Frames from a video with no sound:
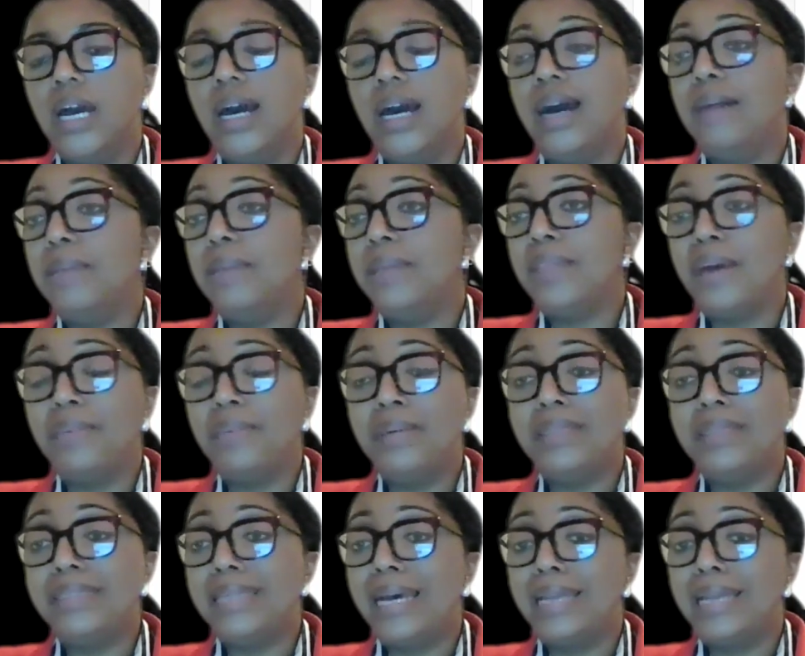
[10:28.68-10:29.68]
And that
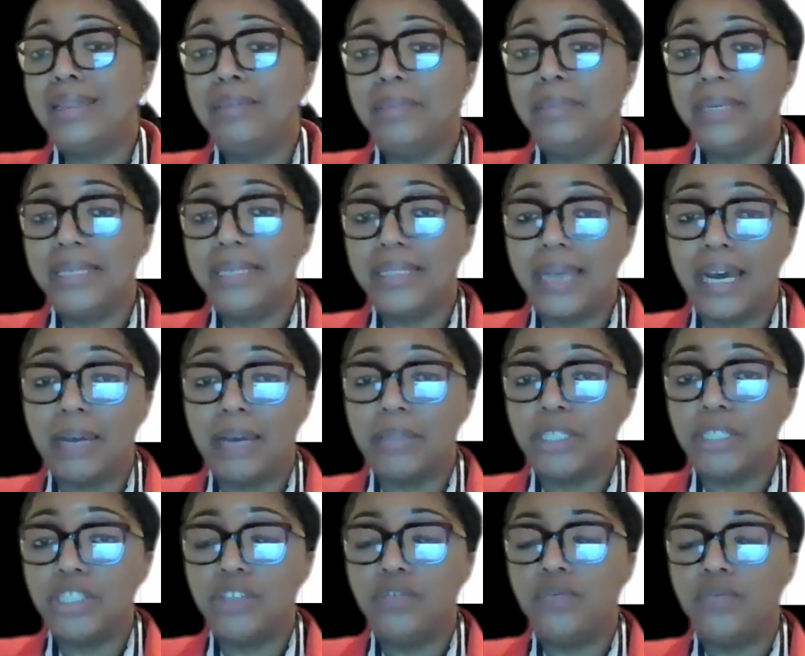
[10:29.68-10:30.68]
was not the best
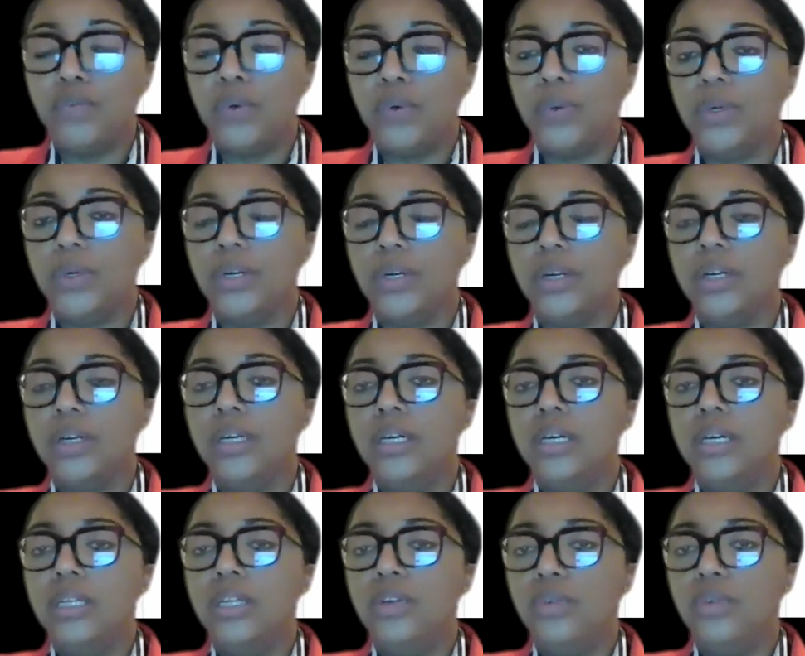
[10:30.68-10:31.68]
option for
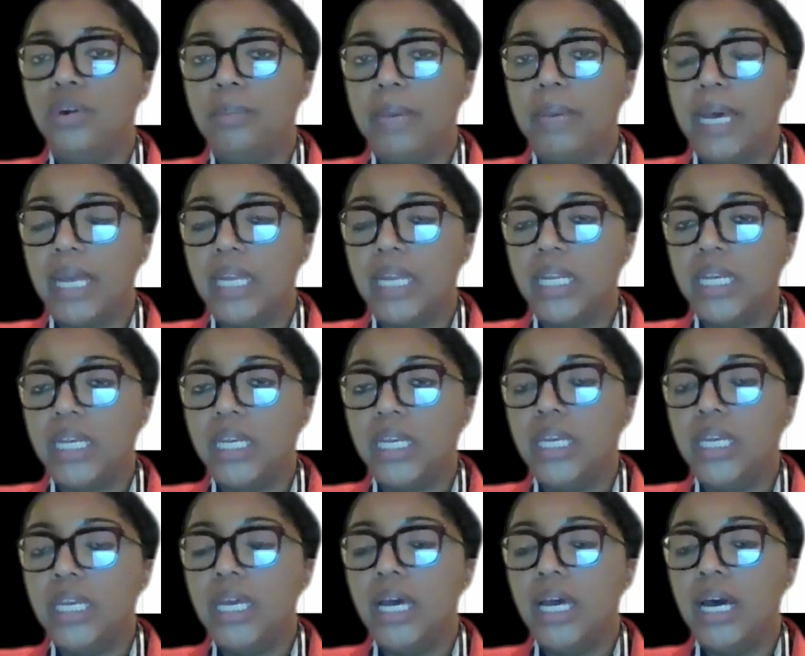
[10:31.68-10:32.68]
normality.
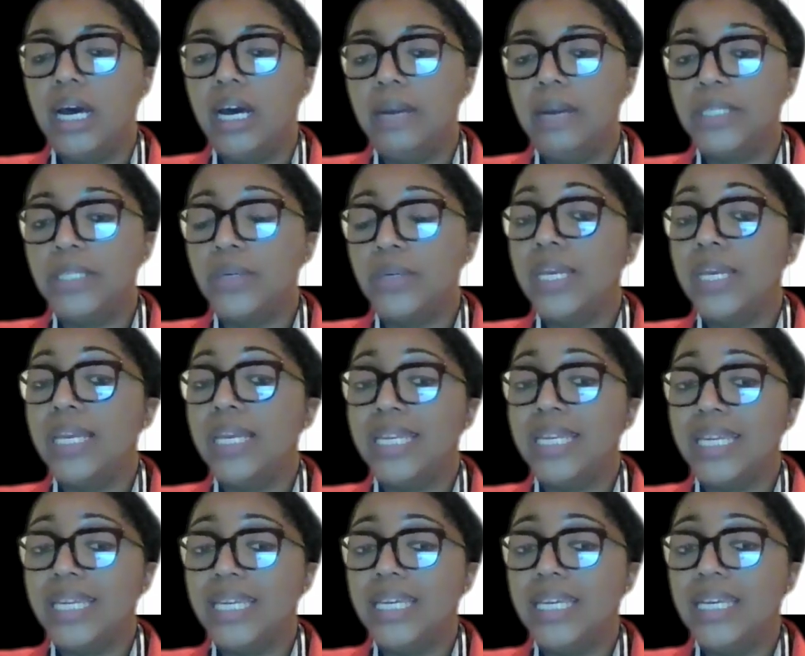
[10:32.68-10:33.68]
So it
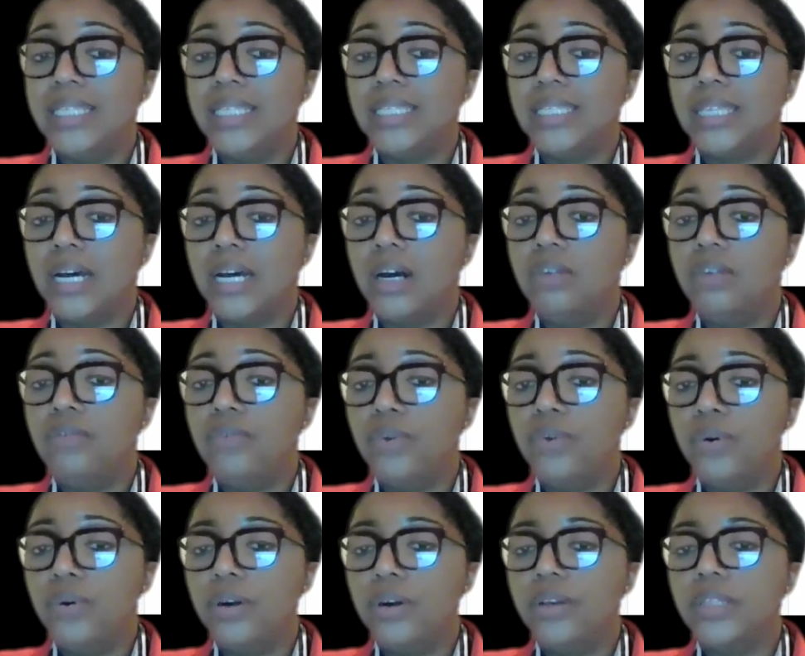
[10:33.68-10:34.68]
did solve
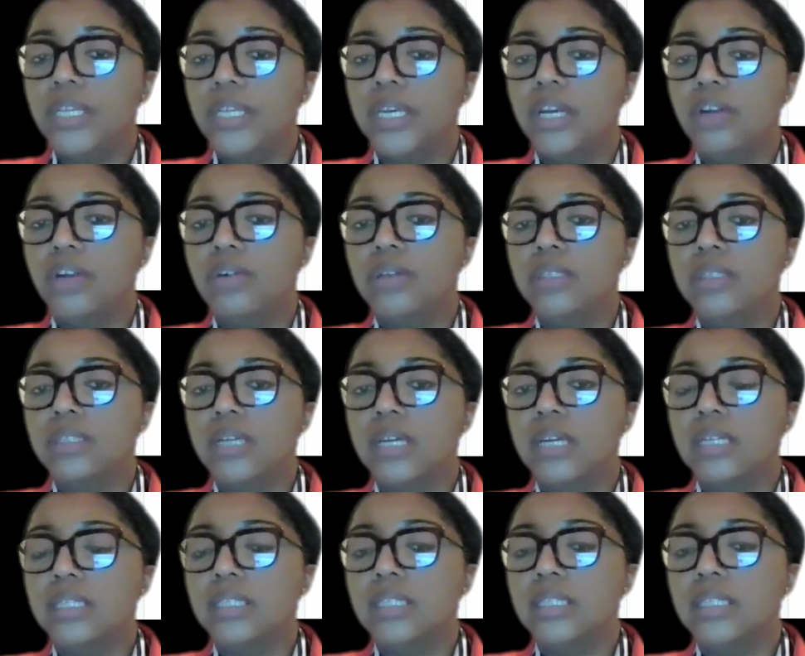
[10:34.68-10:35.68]
for the
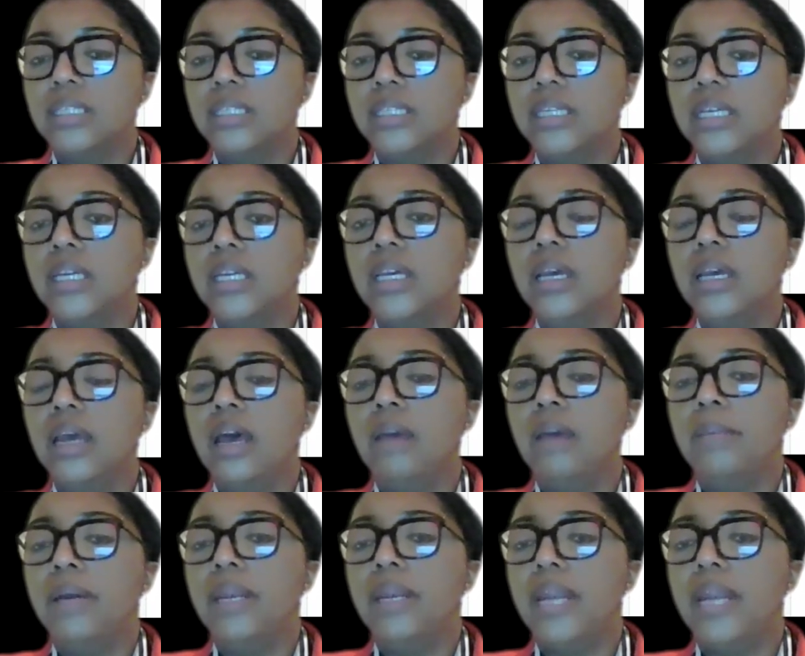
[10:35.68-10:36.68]
heteroscedasticity,
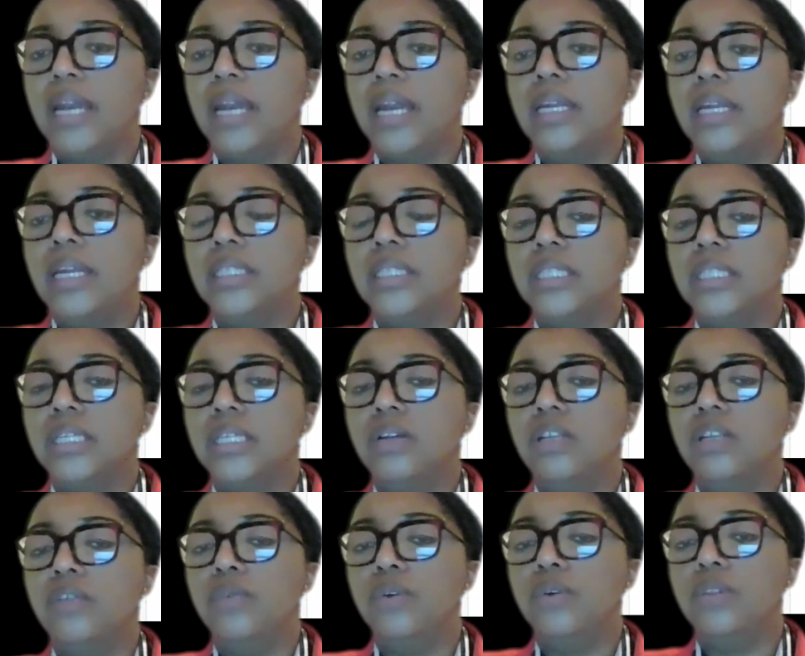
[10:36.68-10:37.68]
but not
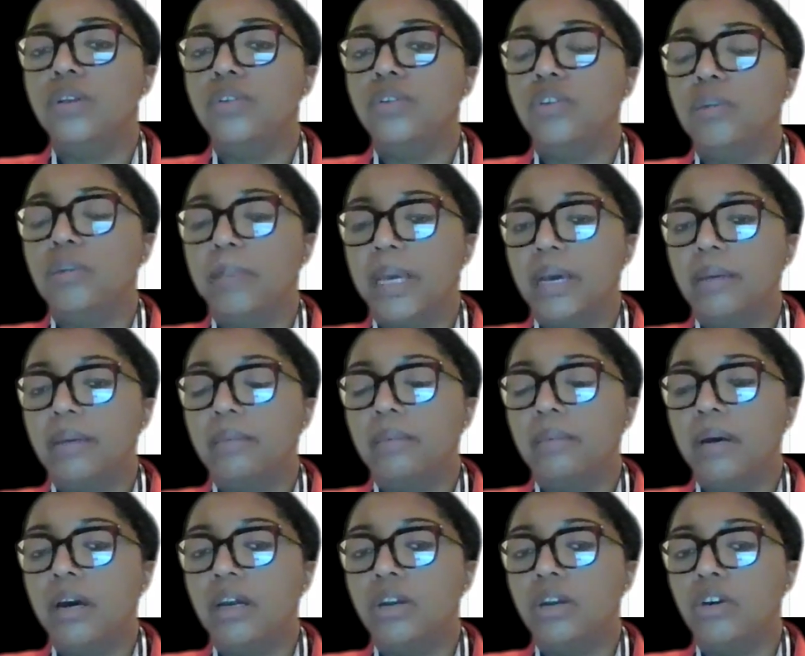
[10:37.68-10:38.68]
necessarily for the
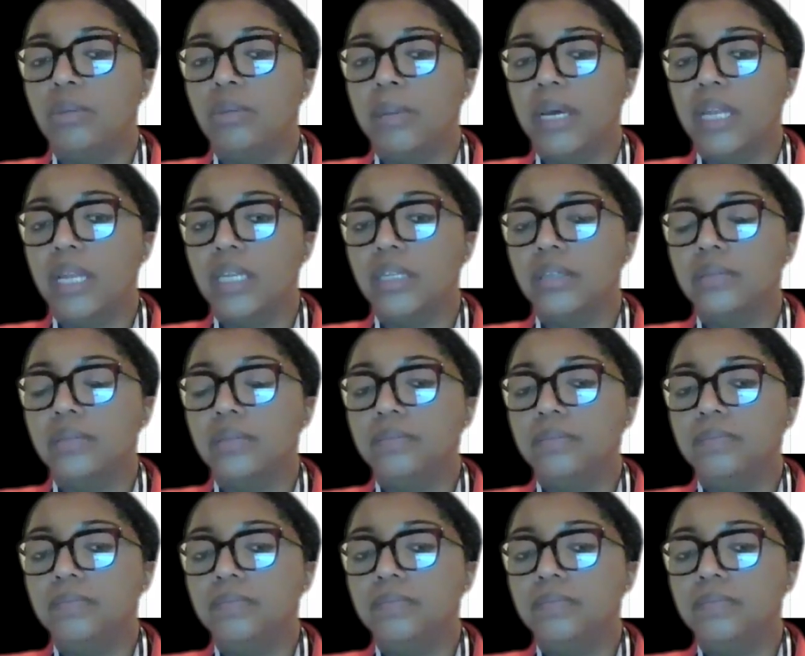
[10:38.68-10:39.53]
normality.